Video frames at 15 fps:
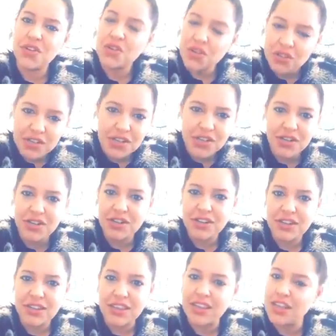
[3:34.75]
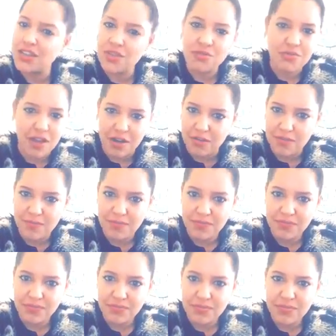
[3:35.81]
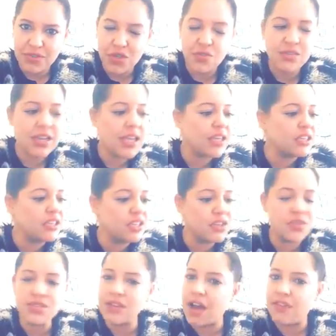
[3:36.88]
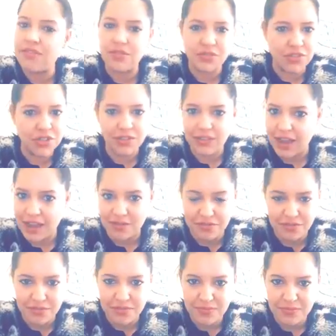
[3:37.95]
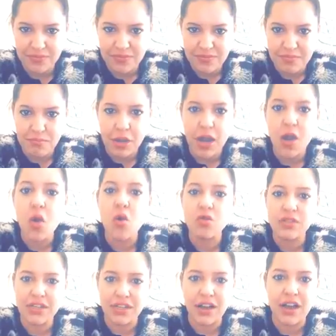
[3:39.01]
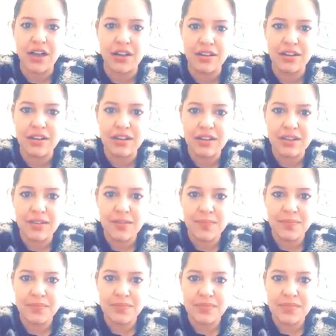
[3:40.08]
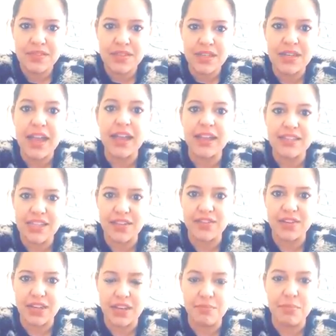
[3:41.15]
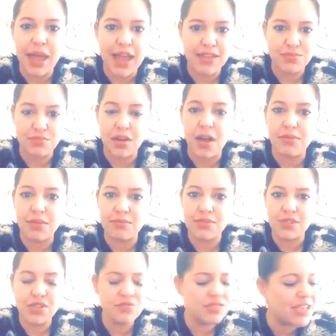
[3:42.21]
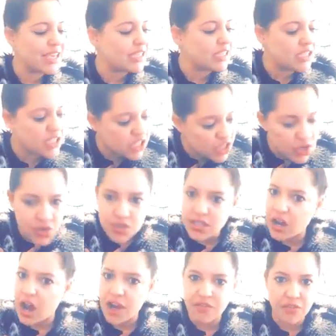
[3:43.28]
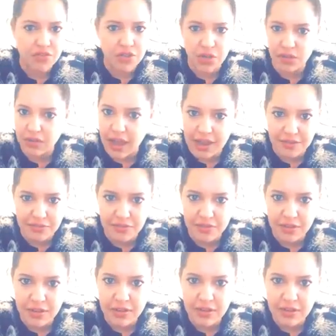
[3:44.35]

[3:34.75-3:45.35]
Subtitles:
earlier than you know. You take years off of your life by holding on to negativity and past problems. You take years off of your life.